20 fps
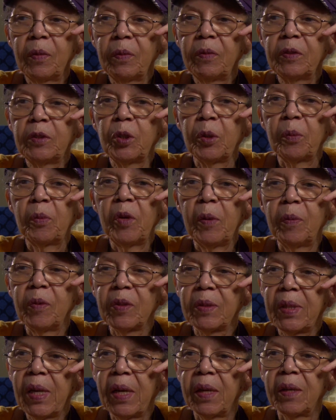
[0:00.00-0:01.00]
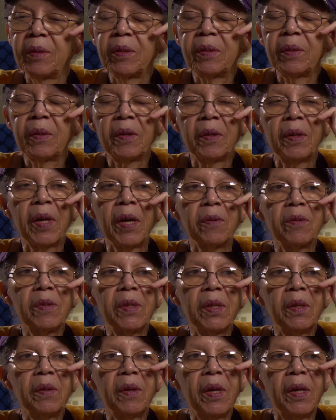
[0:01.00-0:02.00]
shook people's hands, announced
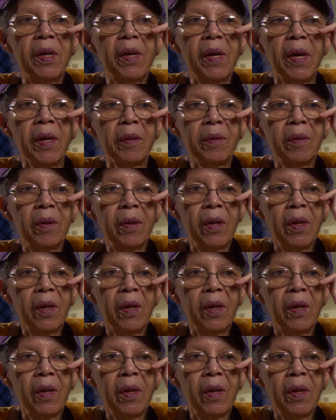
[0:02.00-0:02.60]
that he had